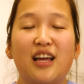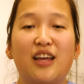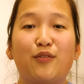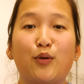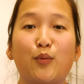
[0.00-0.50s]

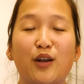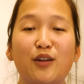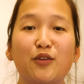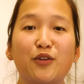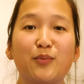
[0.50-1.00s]
If you want
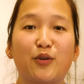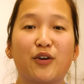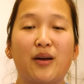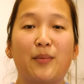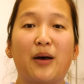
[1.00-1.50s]
to learn
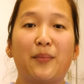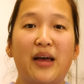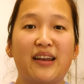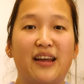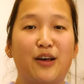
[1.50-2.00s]
more about
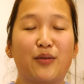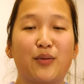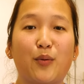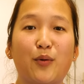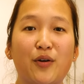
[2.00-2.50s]
pet health
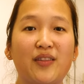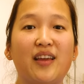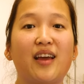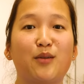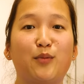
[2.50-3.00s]
or the
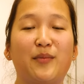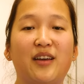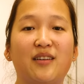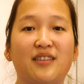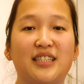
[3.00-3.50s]
Animal
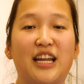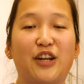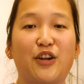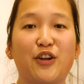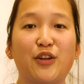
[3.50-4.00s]
Medical
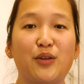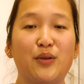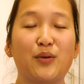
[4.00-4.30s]
Center, you